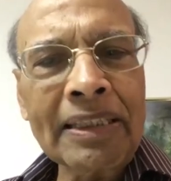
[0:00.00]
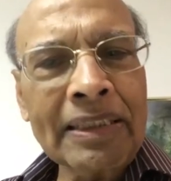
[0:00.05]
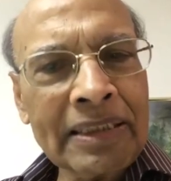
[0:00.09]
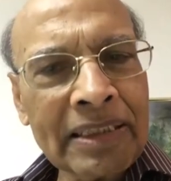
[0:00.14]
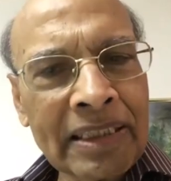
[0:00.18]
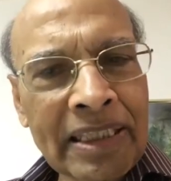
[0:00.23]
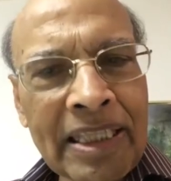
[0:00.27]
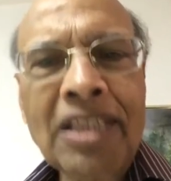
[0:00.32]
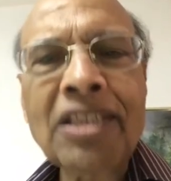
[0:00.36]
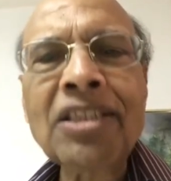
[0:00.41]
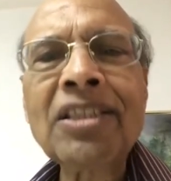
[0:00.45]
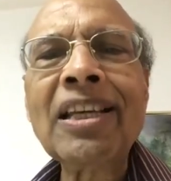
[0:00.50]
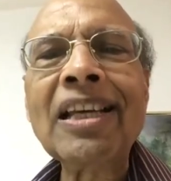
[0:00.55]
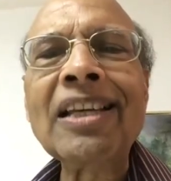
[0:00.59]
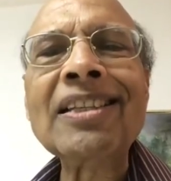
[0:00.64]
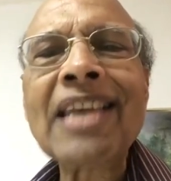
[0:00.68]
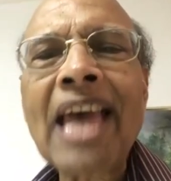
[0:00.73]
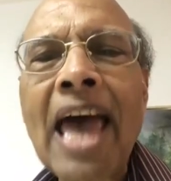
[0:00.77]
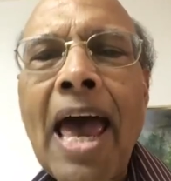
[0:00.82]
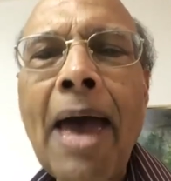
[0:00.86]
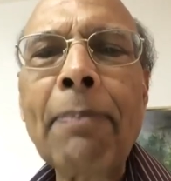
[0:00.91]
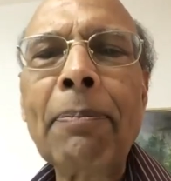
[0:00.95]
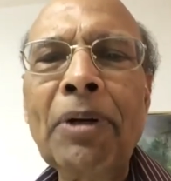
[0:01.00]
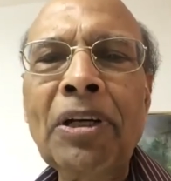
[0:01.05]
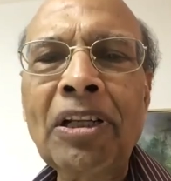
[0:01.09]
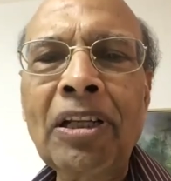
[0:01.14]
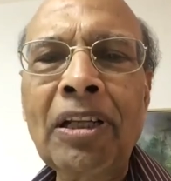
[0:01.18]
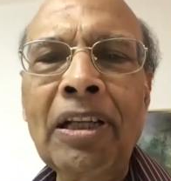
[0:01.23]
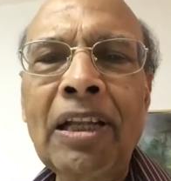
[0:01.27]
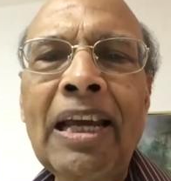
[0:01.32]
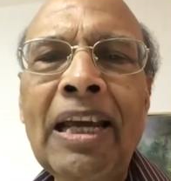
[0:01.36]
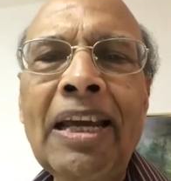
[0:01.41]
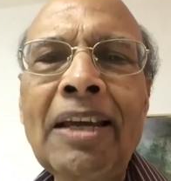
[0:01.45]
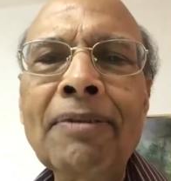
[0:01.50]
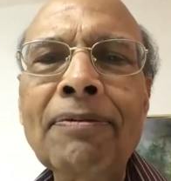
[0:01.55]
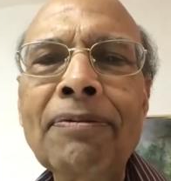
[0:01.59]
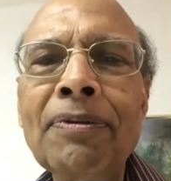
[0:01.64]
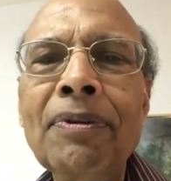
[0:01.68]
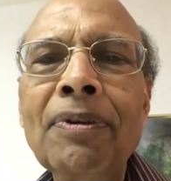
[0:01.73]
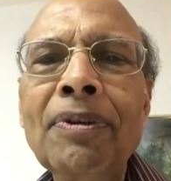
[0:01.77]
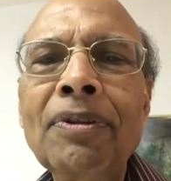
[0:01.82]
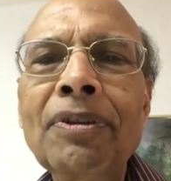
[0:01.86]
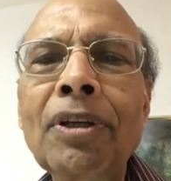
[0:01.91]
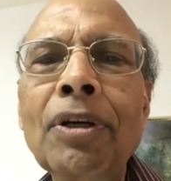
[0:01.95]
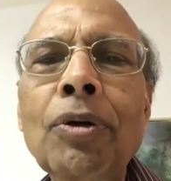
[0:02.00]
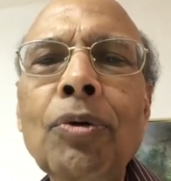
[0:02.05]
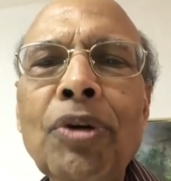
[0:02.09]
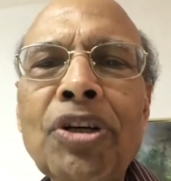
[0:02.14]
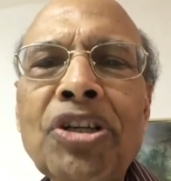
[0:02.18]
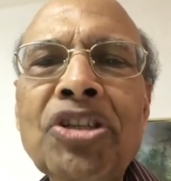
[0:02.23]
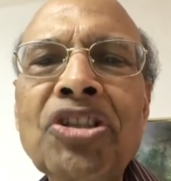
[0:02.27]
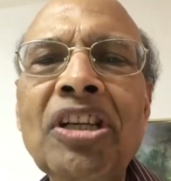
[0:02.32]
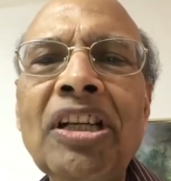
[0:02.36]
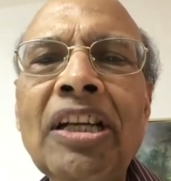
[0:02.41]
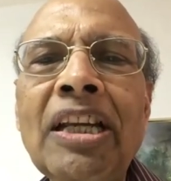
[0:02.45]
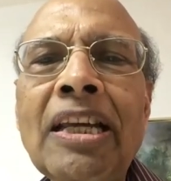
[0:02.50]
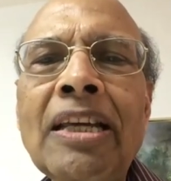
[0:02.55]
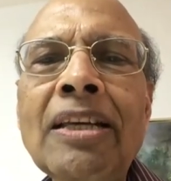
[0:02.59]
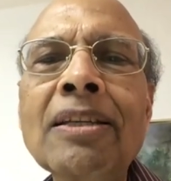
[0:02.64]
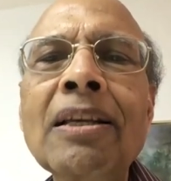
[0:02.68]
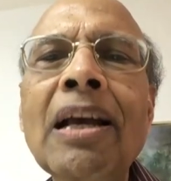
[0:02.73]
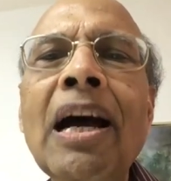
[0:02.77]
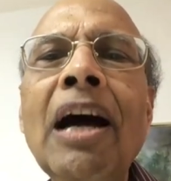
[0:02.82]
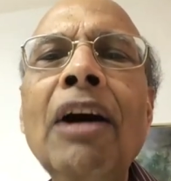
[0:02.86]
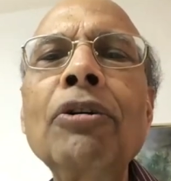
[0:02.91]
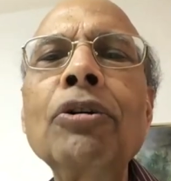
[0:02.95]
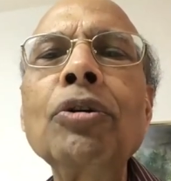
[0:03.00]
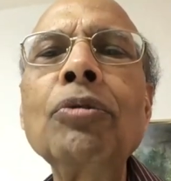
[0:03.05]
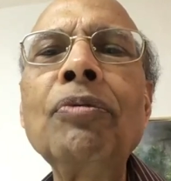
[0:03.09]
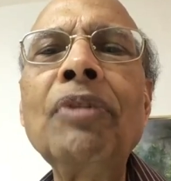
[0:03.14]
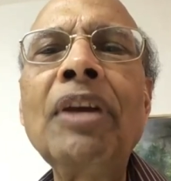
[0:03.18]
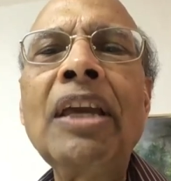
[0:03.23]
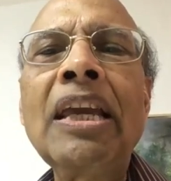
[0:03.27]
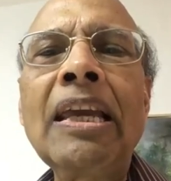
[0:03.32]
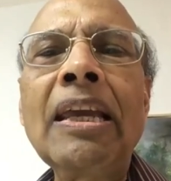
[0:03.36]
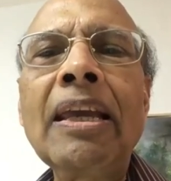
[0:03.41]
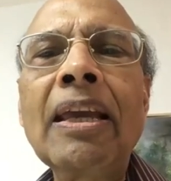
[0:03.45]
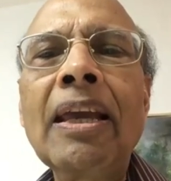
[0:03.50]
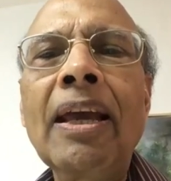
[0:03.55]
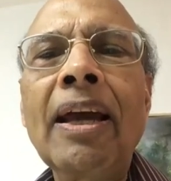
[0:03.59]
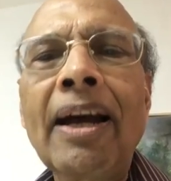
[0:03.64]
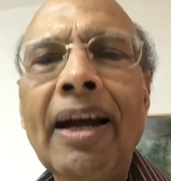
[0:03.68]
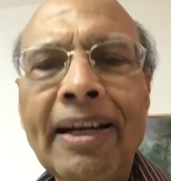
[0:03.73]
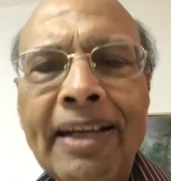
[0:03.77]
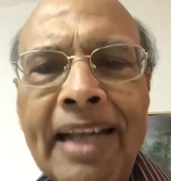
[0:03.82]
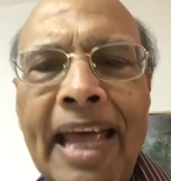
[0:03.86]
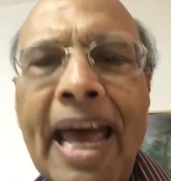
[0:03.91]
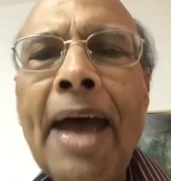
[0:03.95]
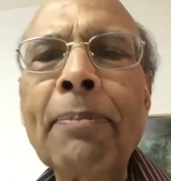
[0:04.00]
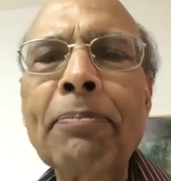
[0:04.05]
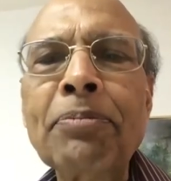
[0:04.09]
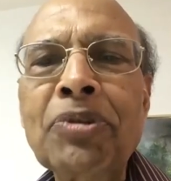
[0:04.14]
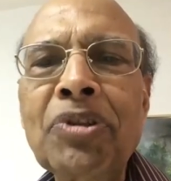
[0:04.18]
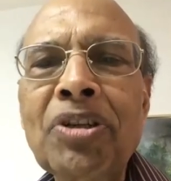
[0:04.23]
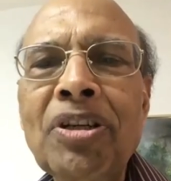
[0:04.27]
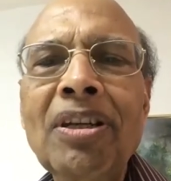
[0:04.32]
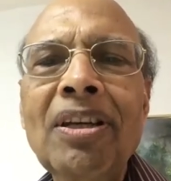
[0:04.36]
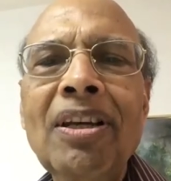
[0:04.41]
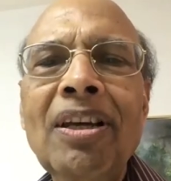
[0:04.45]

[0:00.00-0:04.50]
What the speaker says: these things happen in life. The question is, how do we adapt?